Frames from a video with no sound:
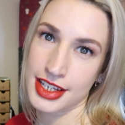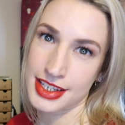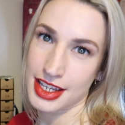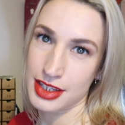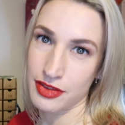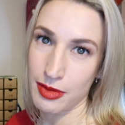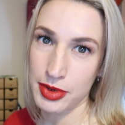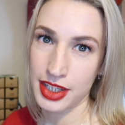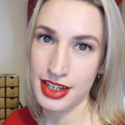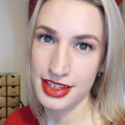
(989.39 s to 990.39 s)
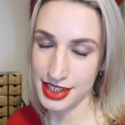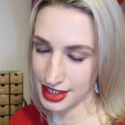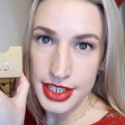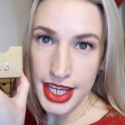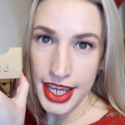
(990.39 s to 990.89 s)
Sounds fabulous.
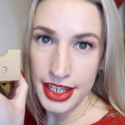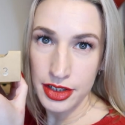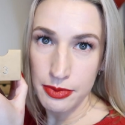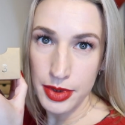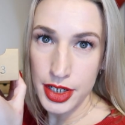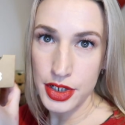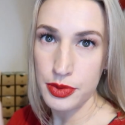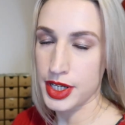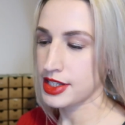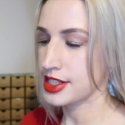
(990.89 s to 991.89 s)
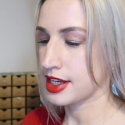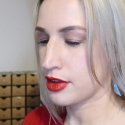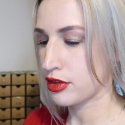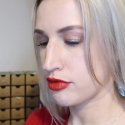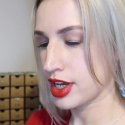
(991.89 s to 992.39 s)
Day number
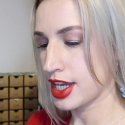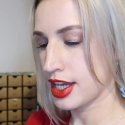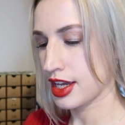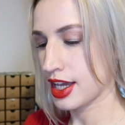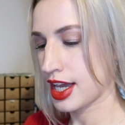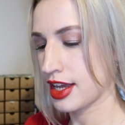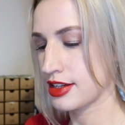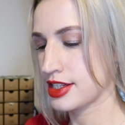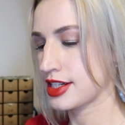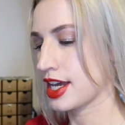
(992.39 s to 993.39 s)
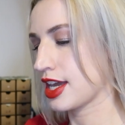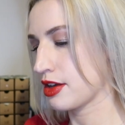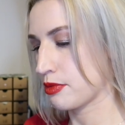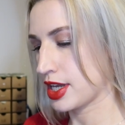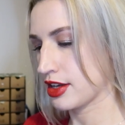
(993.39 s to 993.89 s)
23, and
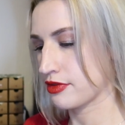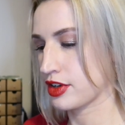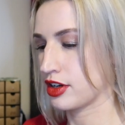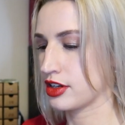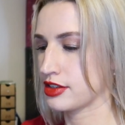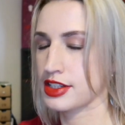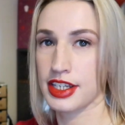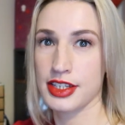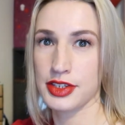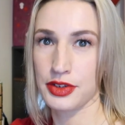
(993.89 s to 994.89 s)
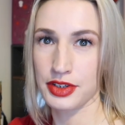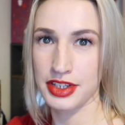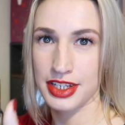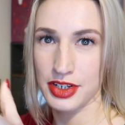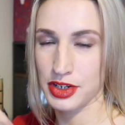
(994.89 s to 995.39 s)
today we have got, it's stuck to
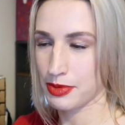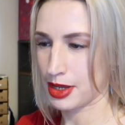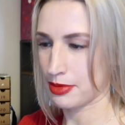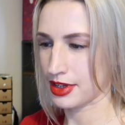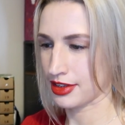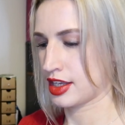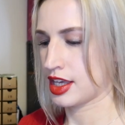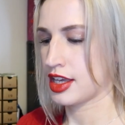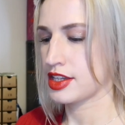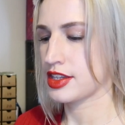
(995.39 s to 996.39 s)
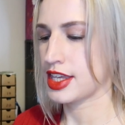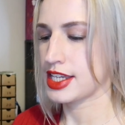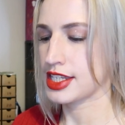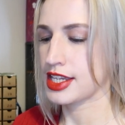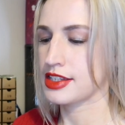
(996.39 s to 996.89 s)
the tissue paper. So
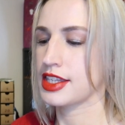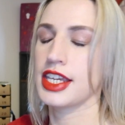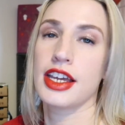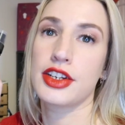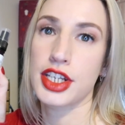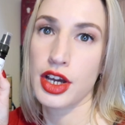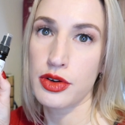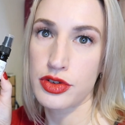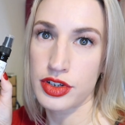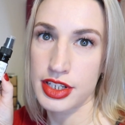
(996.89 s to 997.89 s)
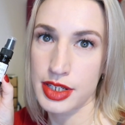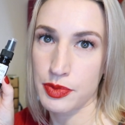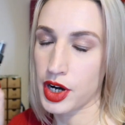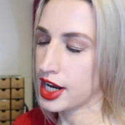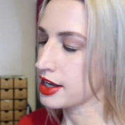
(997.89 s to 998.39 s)
this is the deodorant
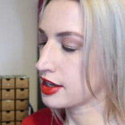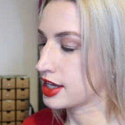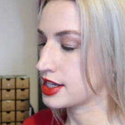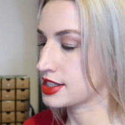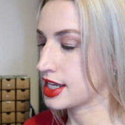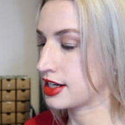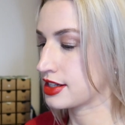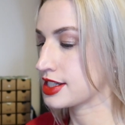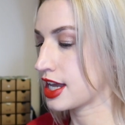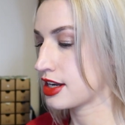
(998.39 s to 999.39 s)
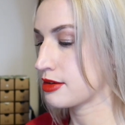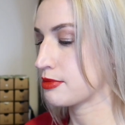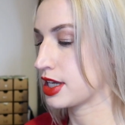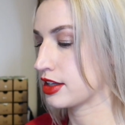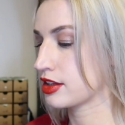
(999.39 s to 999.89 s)
spray. It's in a 10
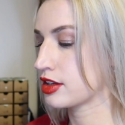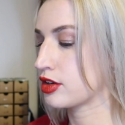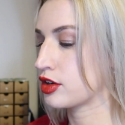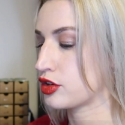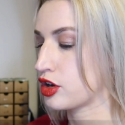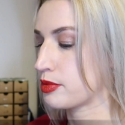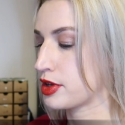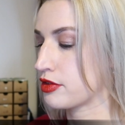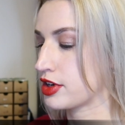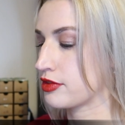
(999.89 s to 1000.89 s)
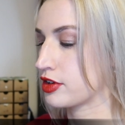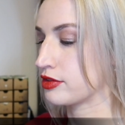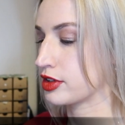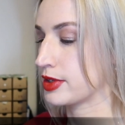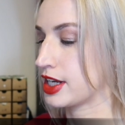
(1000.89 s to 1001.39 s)
mL or 0.34
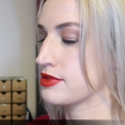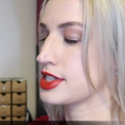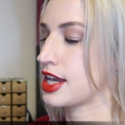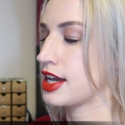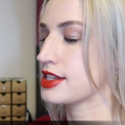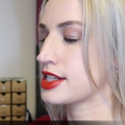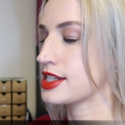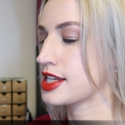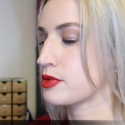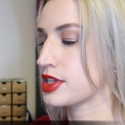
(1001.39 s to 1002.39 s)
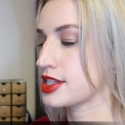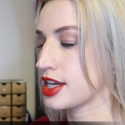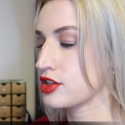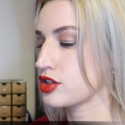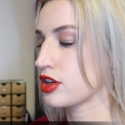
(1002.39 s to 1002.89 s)
fluid ounce size, and it says with
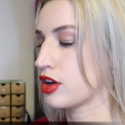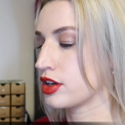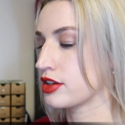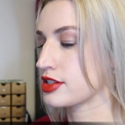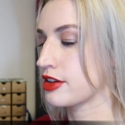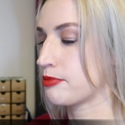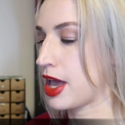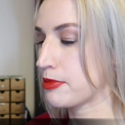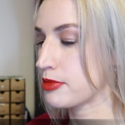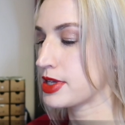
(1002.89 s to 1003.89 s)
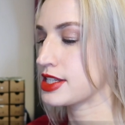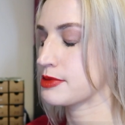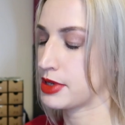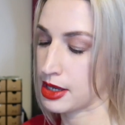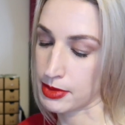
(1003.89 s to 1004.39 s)
essential oils of peppermint,
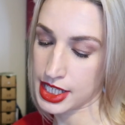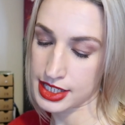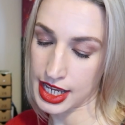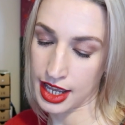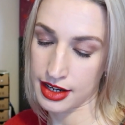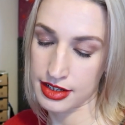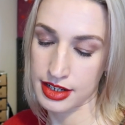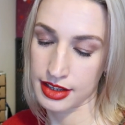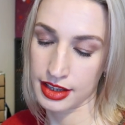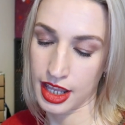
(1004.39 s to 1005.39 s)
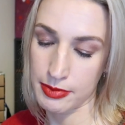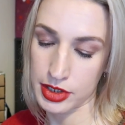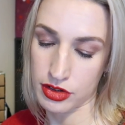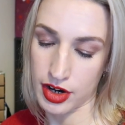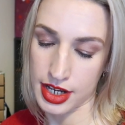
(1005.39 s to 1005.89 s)
spearmint and
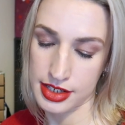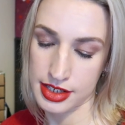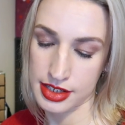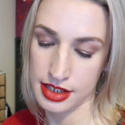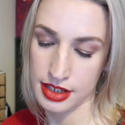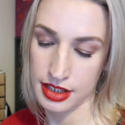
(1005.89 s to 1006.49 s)
lemongrass.